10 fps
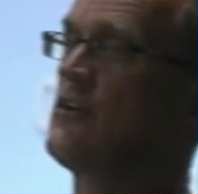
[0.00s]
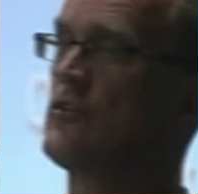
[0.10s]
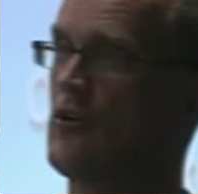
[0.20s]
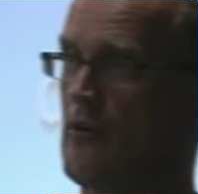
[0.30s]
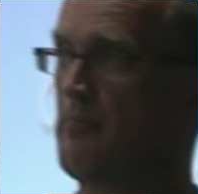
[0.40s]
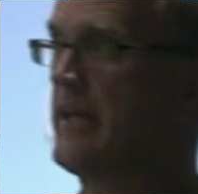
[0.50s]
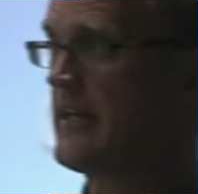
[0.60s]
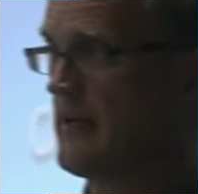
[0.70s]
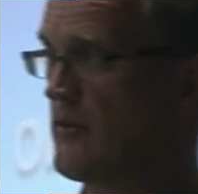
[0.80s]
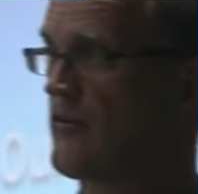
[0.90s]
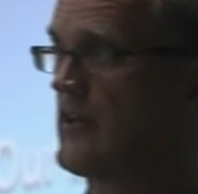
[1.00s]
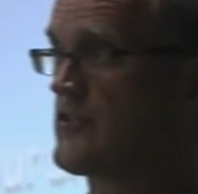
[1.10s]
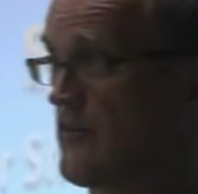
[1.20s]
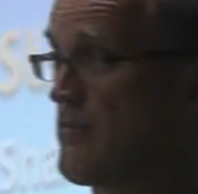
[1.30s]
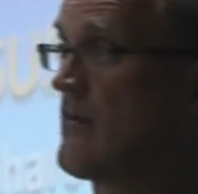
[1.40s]
European
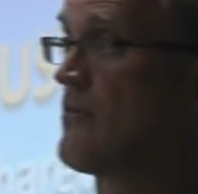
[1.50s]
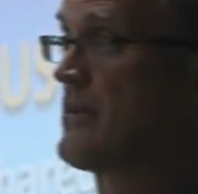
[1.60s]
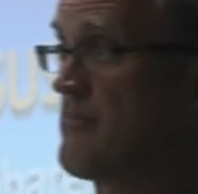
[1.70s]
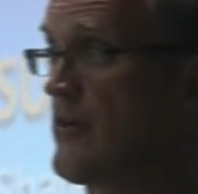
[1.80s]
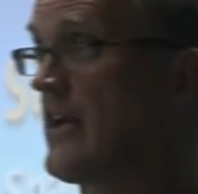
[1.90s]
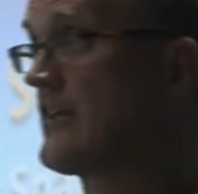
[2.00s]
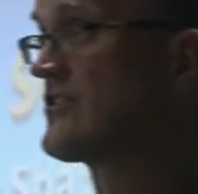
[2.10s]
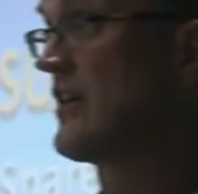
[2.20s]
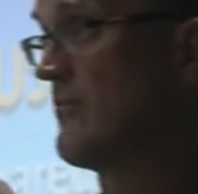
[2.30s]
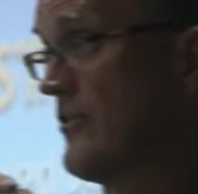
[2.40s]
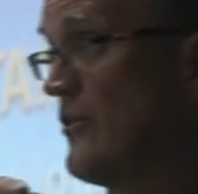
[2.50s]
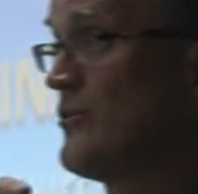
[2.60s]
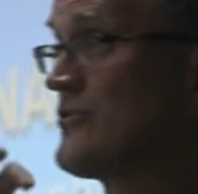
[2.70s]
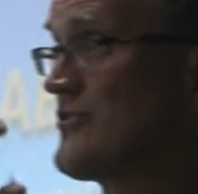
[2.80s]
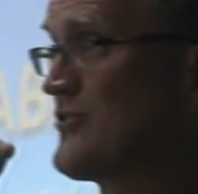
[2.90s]
immigrants are probably bringing some of
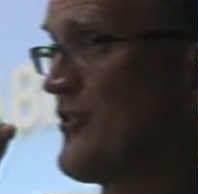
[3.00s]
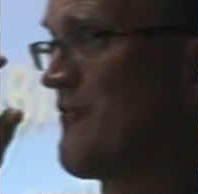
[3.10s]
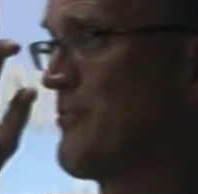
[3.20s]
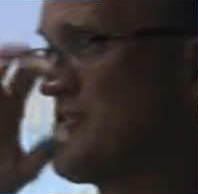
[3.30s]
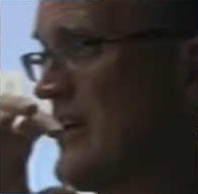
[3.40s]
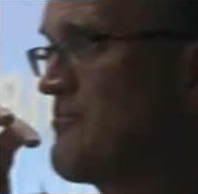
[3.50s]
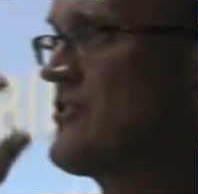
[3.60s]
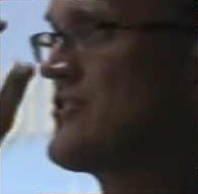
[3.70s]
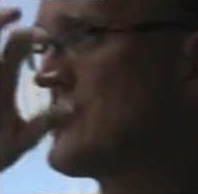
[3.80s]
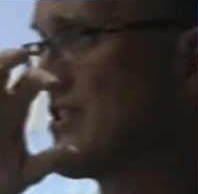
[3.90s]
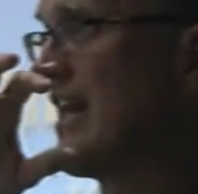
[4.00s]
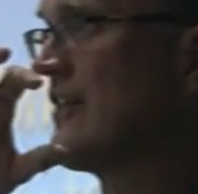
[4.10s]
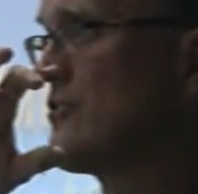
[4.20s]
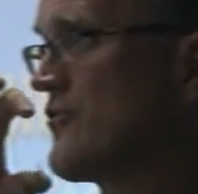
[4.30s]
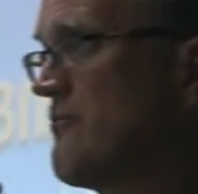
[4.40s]
those sort of perceptions and
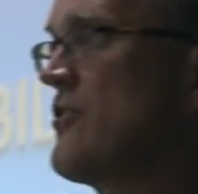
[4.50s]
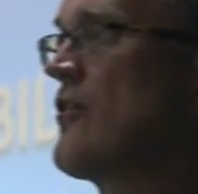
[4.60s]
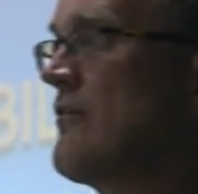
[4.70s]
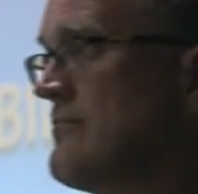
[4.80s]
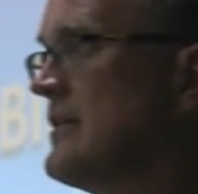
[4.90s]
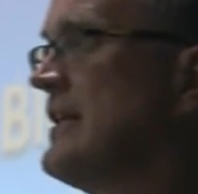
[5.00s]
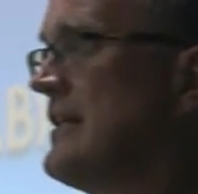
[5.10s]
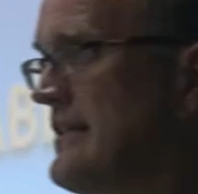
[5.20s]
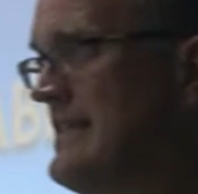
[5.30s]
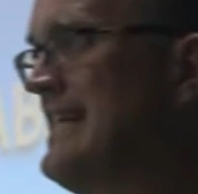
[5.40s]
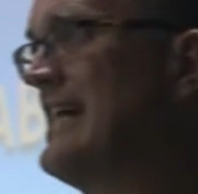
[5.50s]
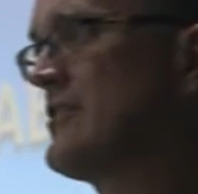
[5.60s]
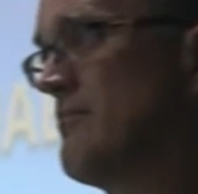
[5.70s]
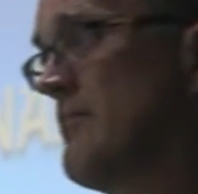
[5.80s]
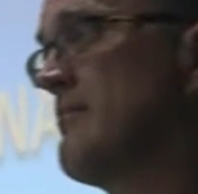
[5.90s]
standards from Europe and
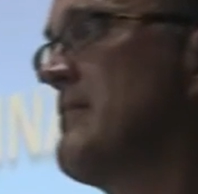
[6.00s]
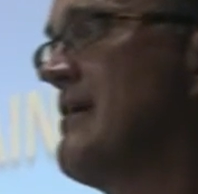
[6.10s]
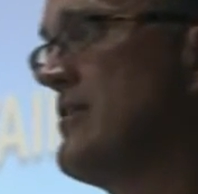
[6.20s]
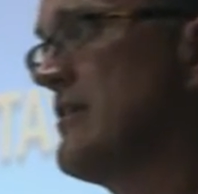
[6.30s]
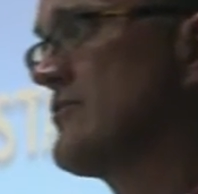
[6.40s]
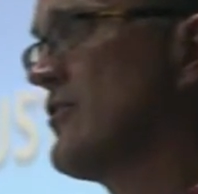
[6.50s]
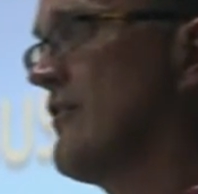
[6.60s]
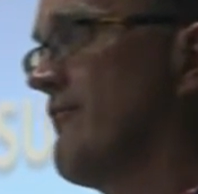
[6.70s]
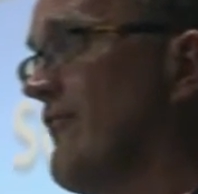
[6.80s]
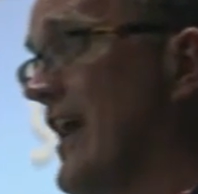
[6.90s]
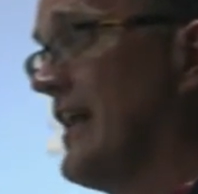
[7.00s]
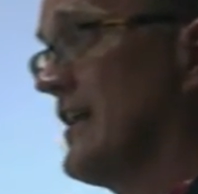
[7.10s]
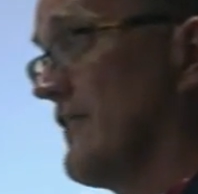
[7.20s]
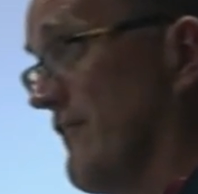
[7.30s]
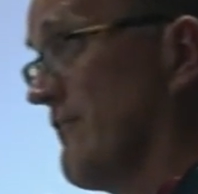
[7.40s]
that's maybe sort of
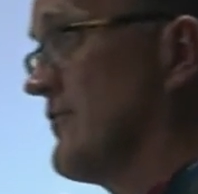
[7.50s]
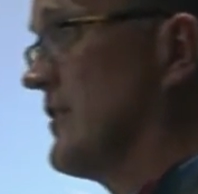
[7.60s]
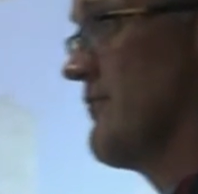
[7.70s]
fanning the, the